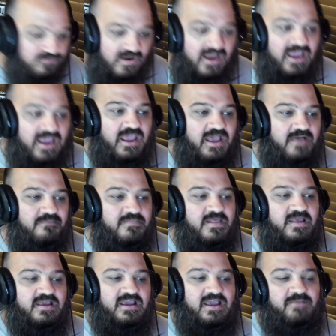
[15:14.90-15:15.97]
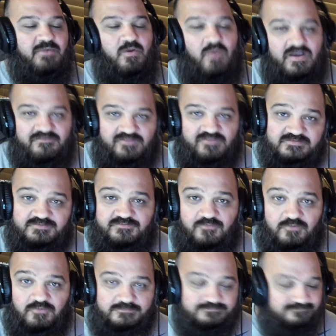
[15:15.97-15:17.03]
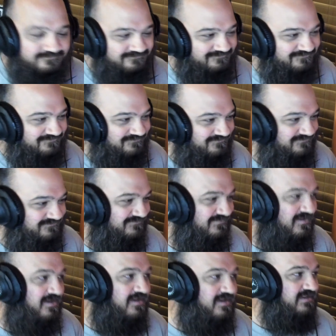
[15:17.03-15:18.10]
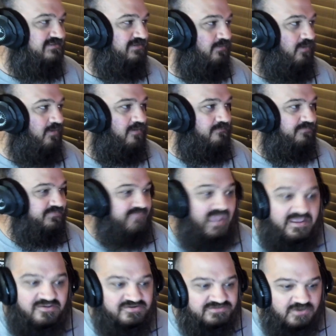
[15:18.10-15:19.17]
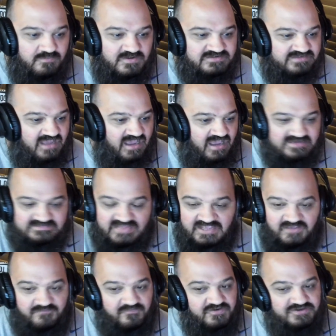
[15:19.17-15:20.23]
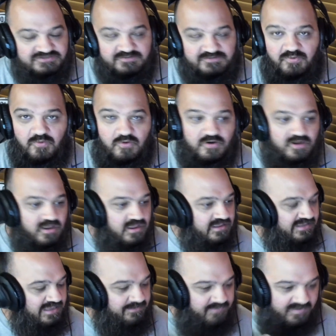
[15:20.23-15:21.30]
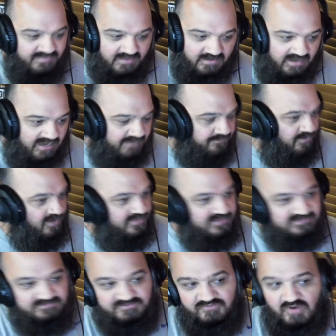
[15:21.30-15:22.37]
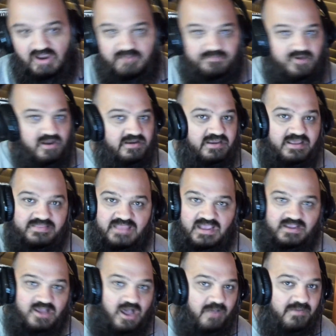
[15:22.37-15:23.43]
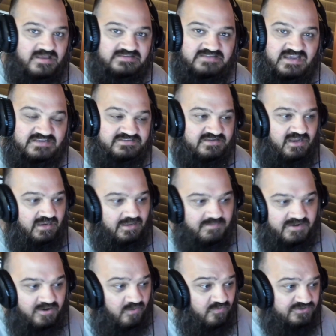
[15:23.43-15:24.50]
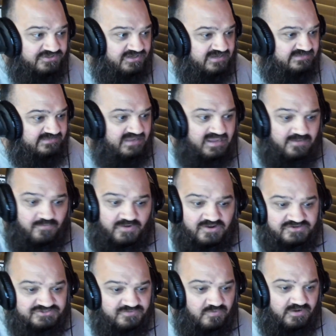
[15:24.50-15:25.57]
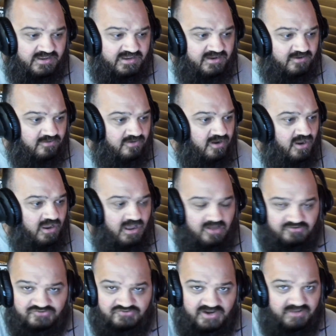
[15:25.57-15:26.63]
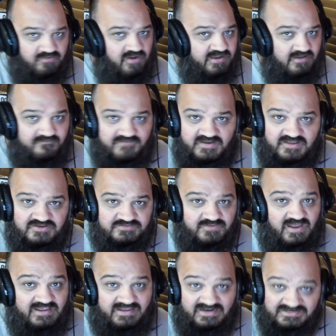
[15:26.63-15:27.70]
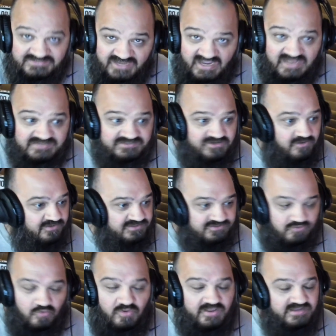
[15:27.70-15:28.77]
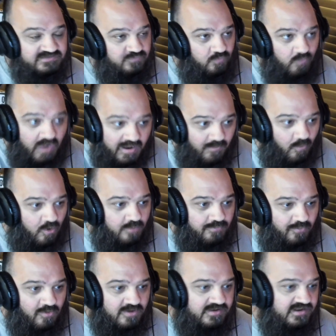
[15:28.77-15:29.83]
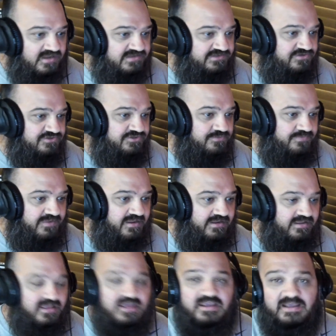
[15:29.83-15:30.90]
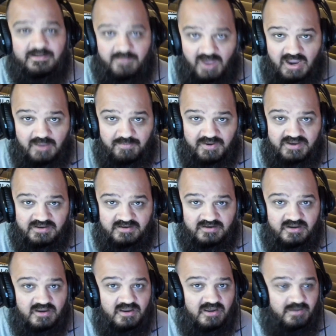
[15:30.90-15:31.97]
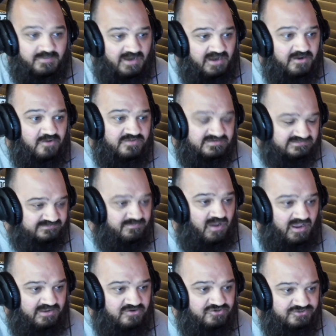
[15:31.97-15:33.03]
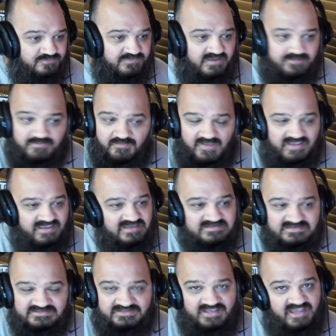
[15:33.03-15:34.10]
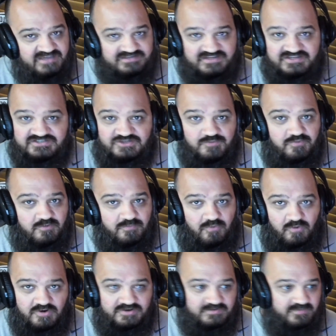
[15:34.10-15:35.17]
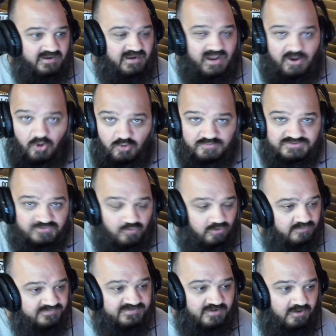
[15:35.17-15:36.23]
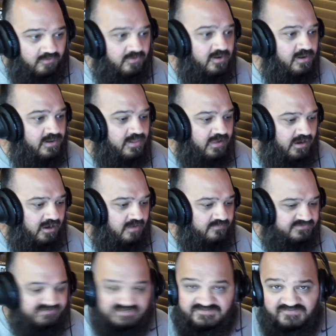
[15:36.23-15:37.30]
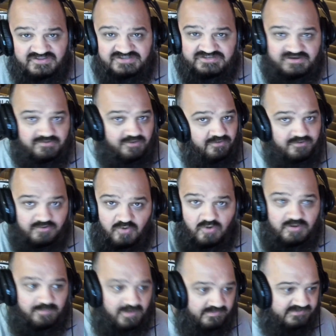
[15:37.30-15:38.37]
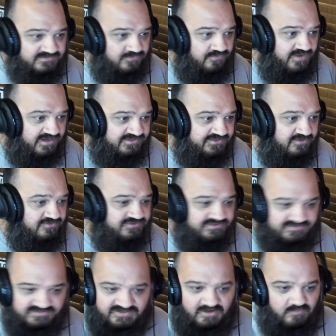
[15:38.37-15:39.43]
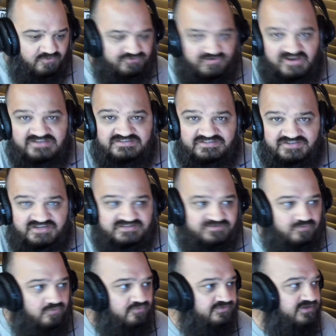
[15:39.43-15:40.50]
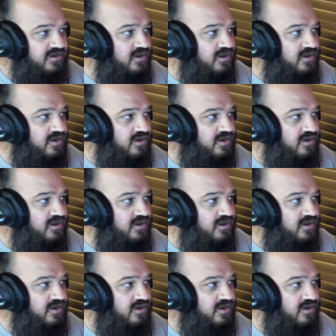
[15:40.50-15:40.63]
I am, and my wife loves me for it. So thank you so much, guys. Thank you for your support. Keep hitting the like button, the subscribe button, hit that comment section, and let me know what you guys think, what else you want to hear. I'll try to crank out videos when I get a chance. You know, the schooling is way more important than this YouTube thing, in my opinion. I mean, I know this is my YouTube thing, but my kids' education is super important to me, and I homeschool them. So just for this year, though, they're going to public school next year. Just, you know, we're transitioning schools.